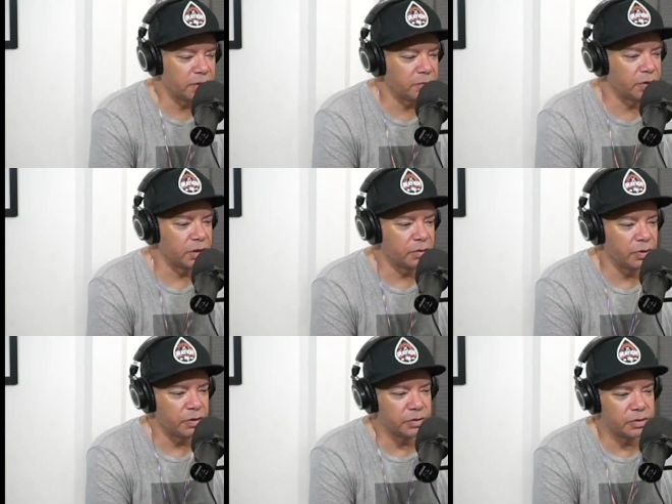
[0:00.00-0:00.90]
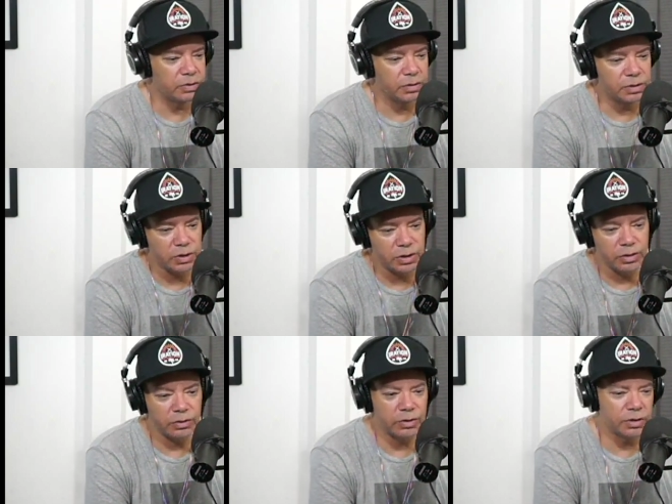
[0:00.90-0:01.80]
money, whether it's legit
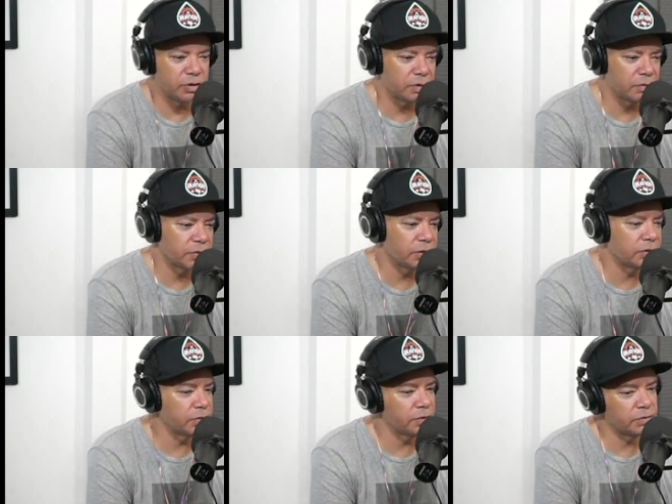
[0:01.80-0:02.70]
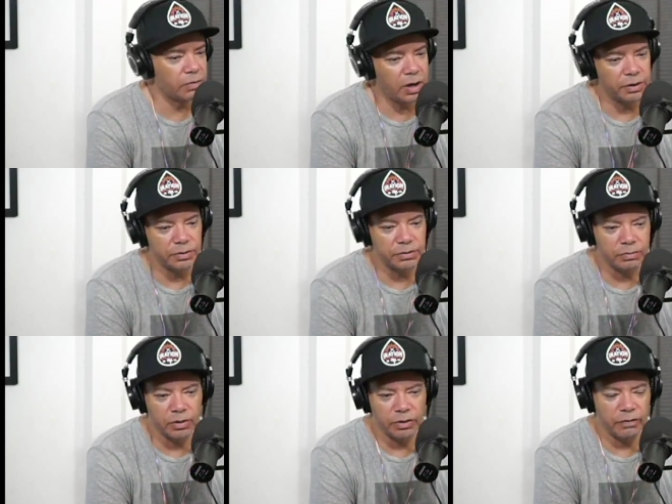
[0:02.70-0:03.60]
or illegitimate, or it's right or it's
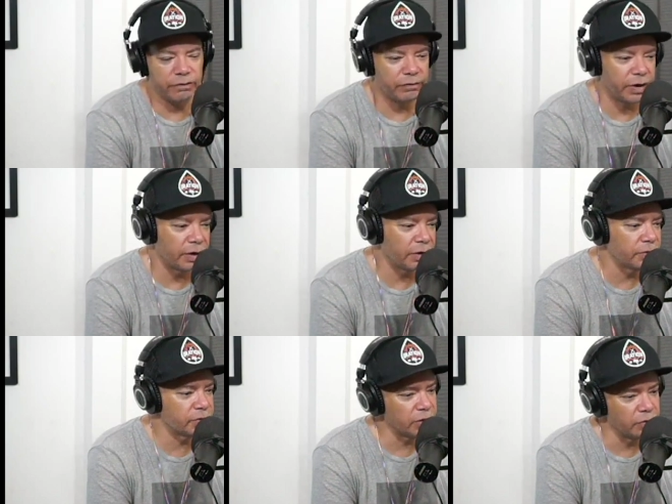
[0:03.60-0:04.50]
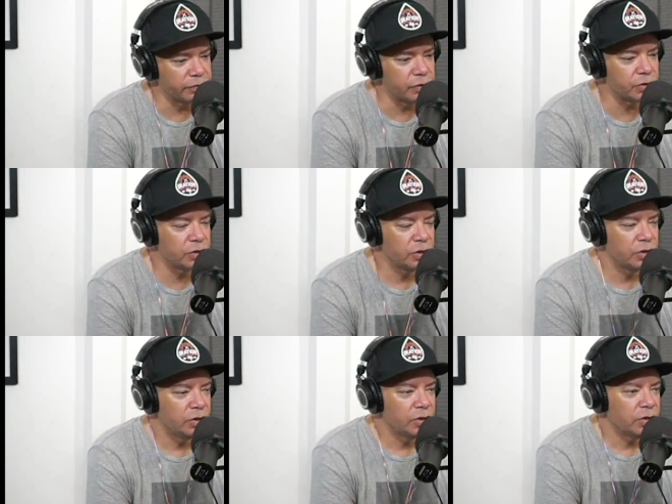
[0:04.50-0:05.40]
wrong, or fair or selfish.
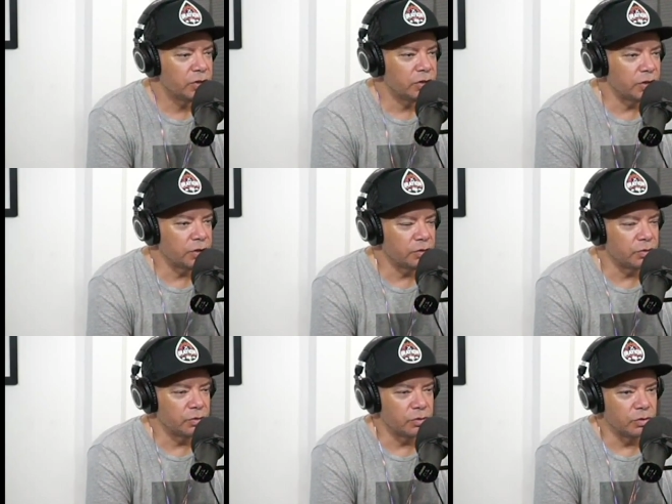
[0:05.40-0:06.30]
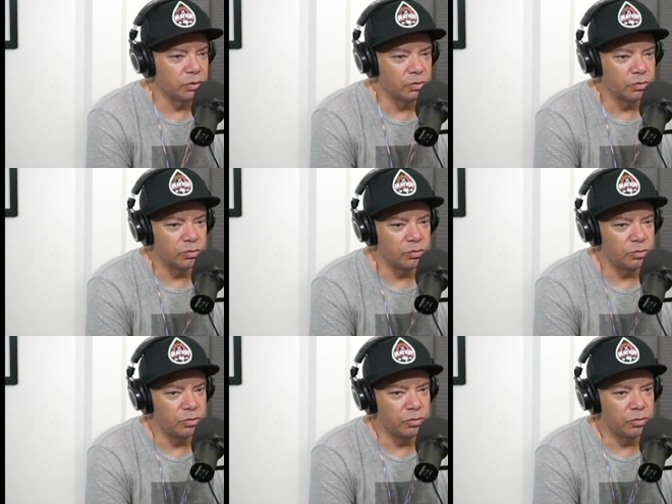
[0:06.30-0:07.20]
You know, you you
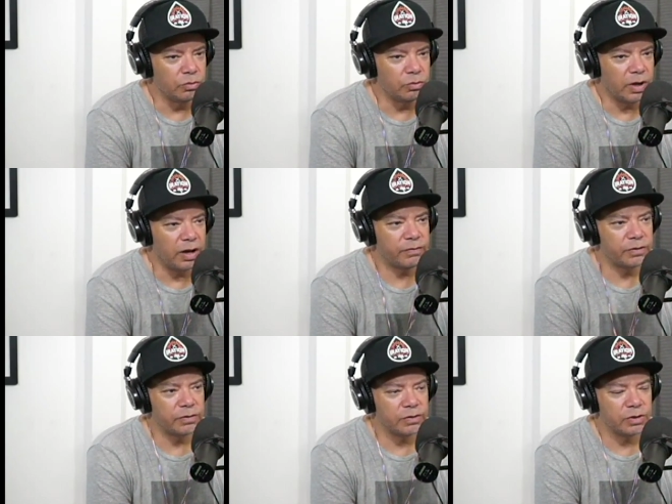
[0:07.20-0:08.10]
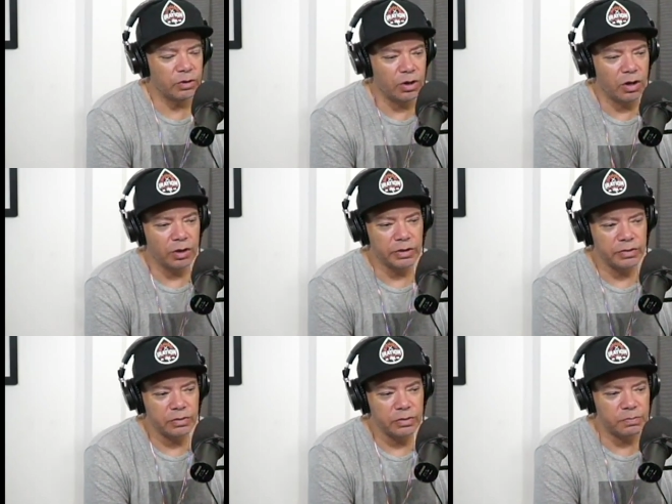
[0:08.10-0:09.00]
you after so long,
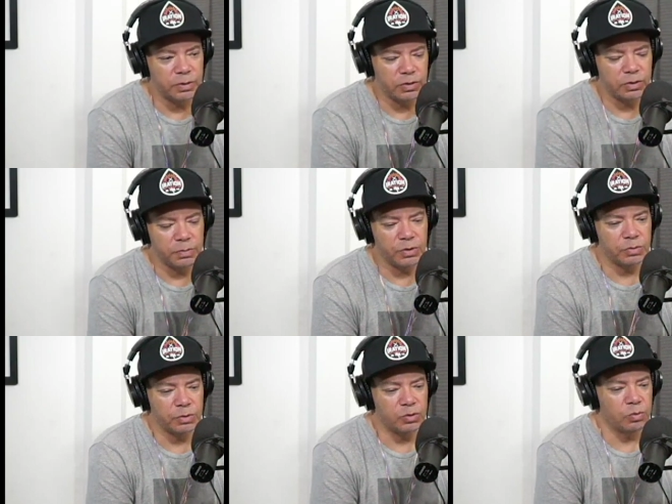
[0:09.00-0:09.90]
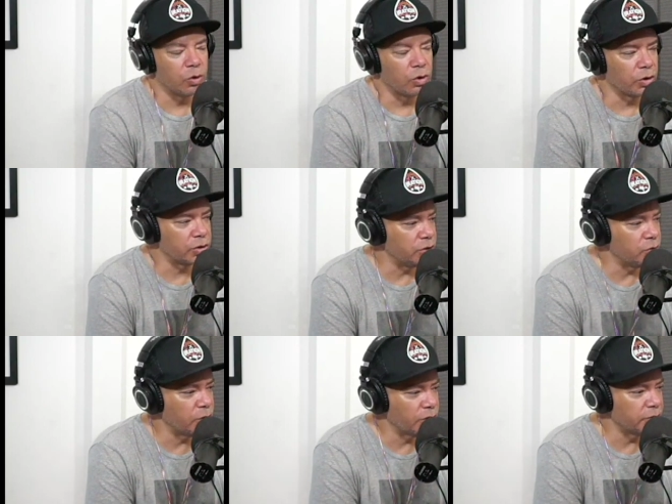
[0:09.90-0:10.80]
it's it's been so much so much work that you
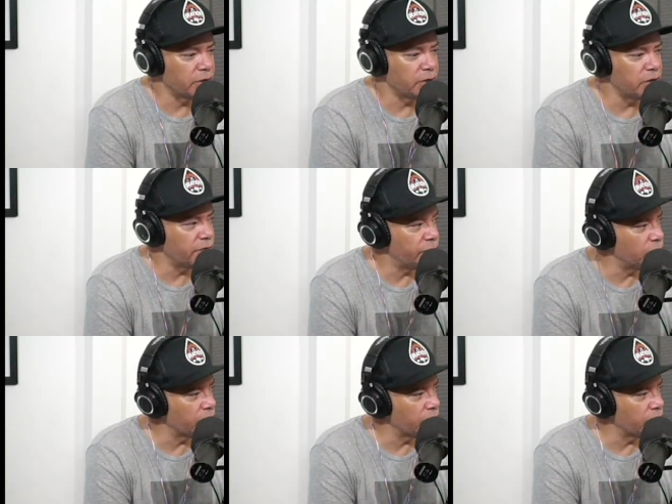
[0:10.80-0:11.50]
want a relief, you want a